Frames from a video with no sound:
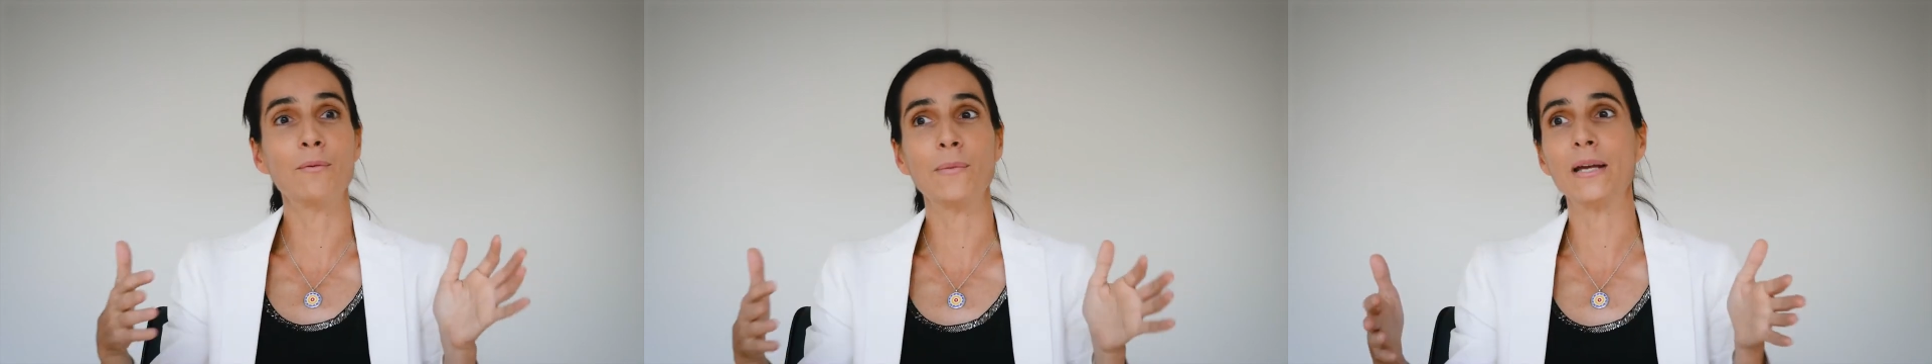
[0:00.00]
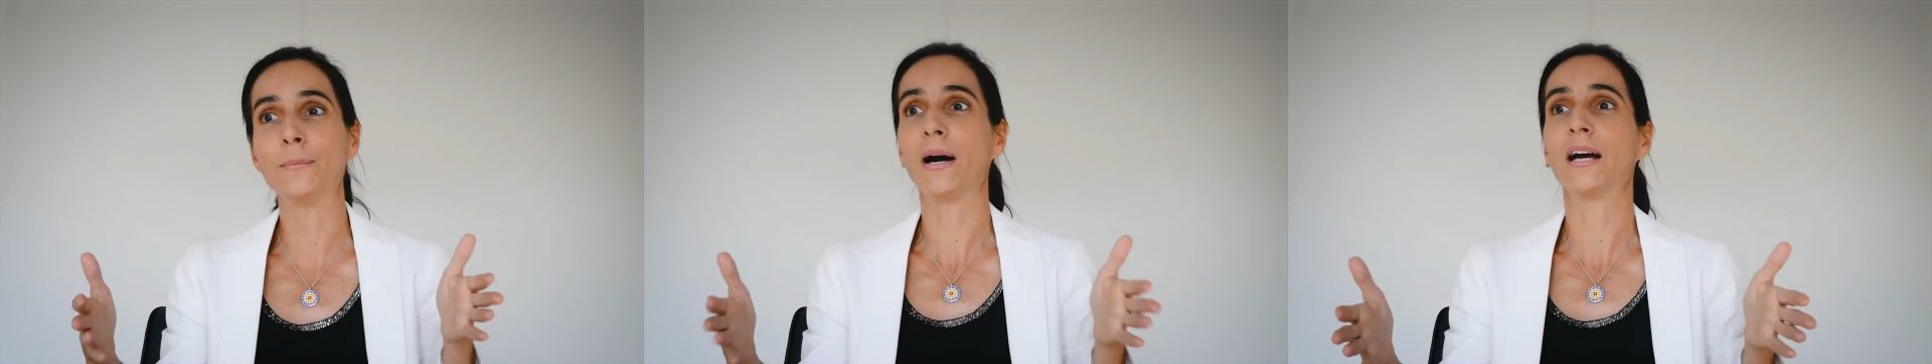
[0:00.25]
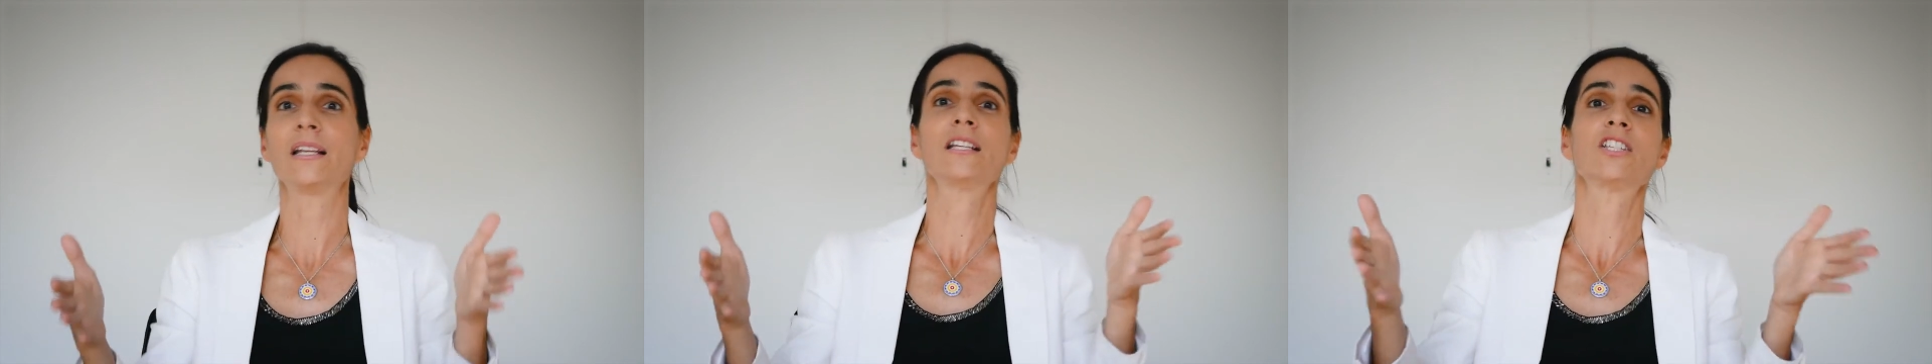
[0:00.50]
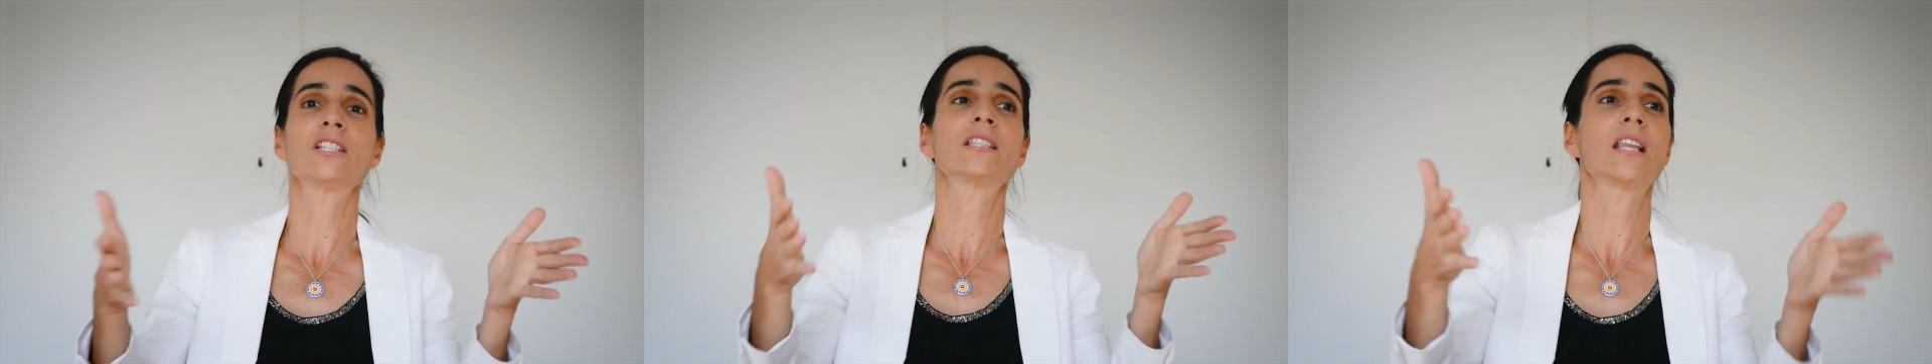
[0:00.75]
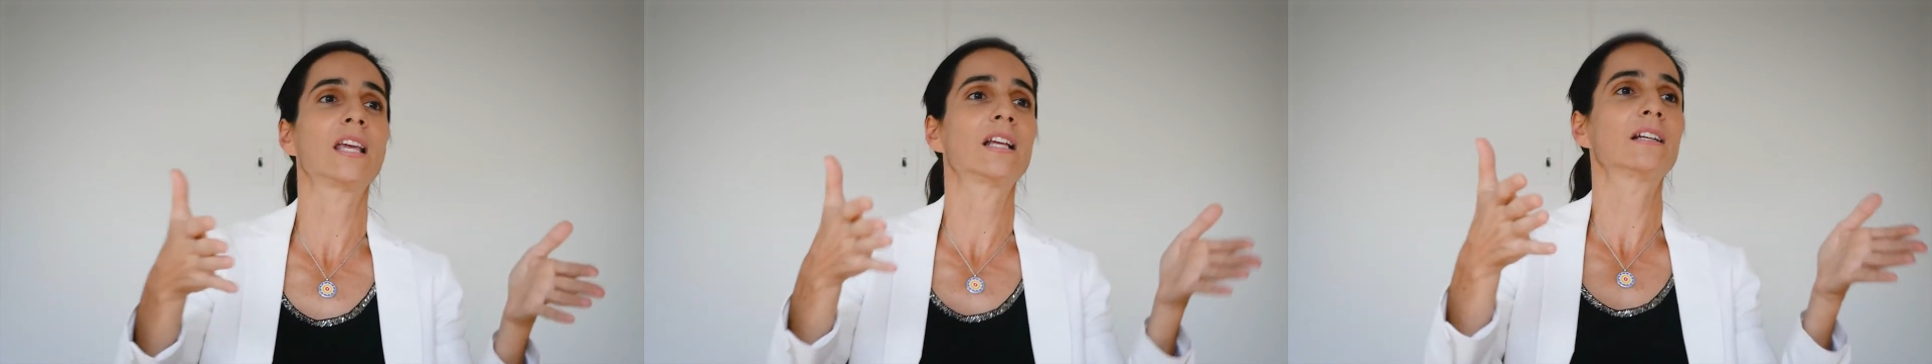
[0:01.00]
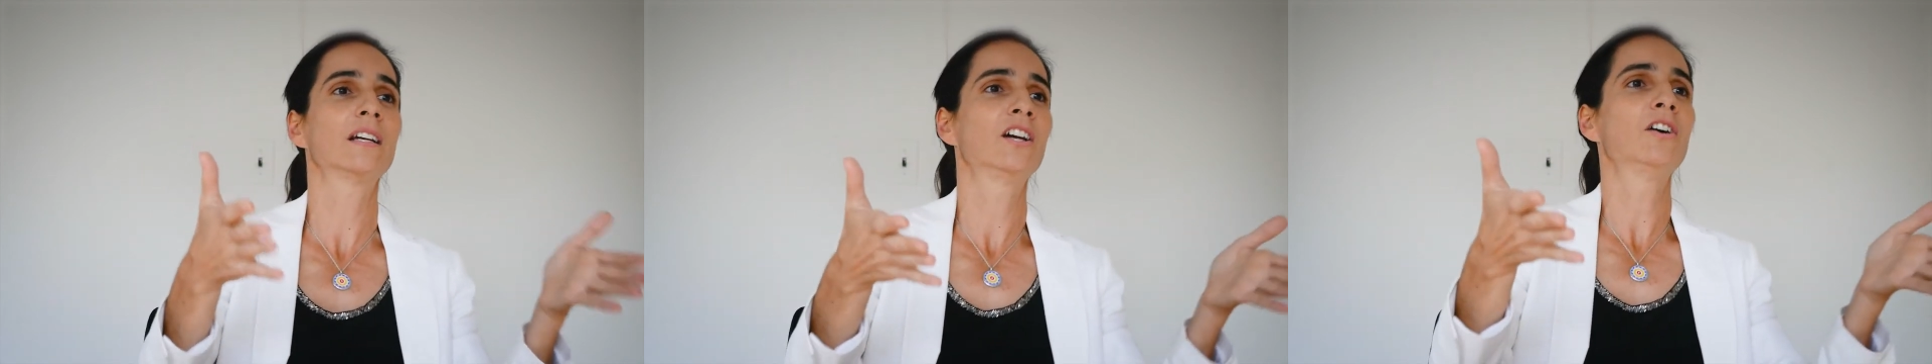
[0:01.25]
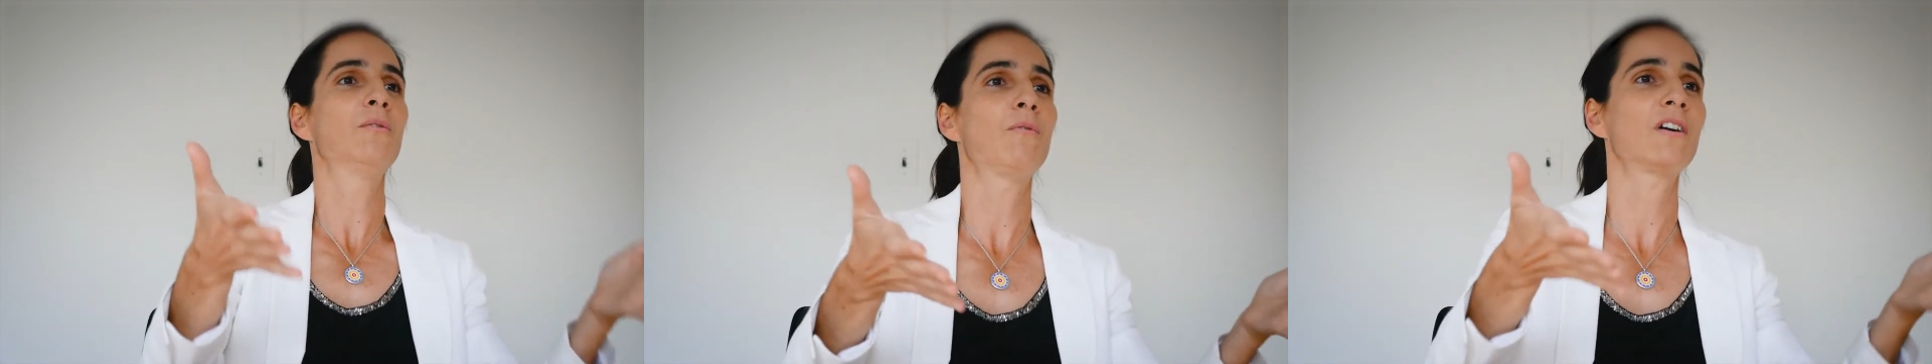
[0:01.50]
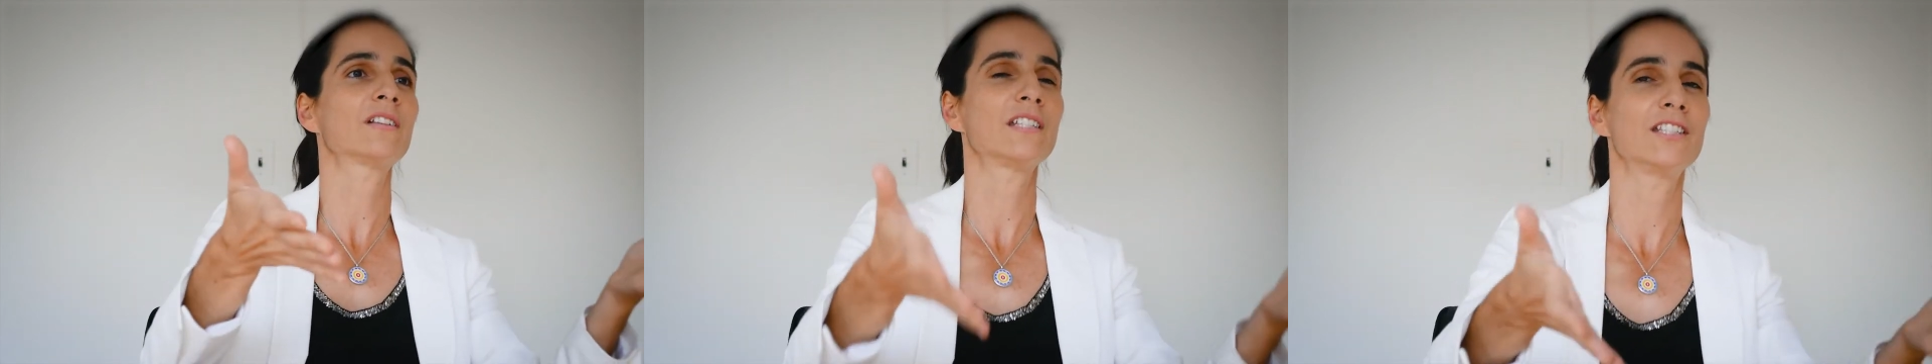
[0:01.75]
my body just
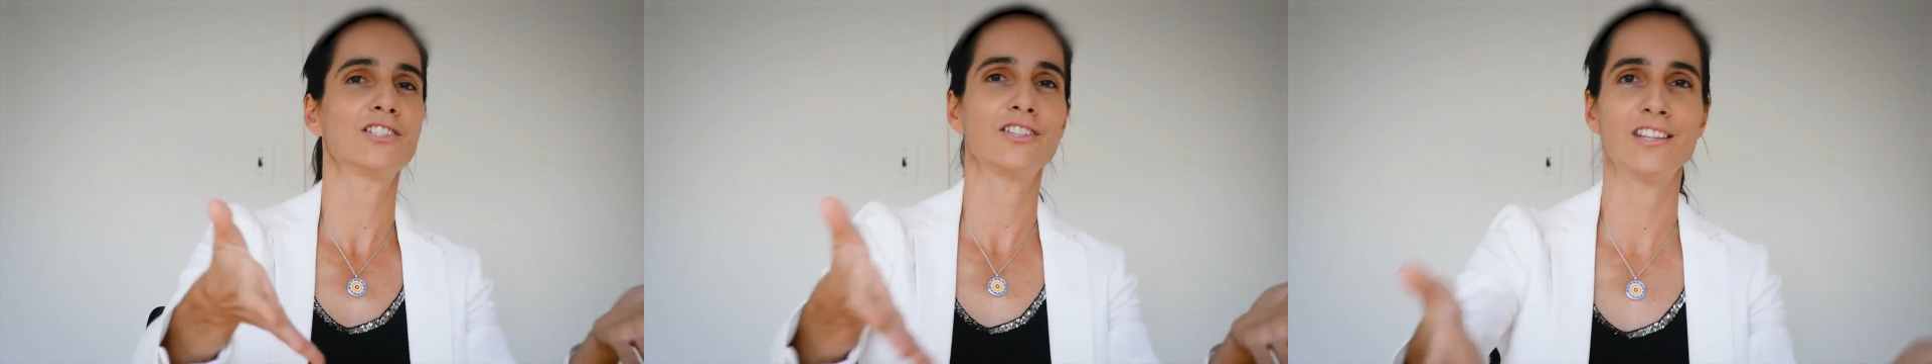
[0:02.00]
walked into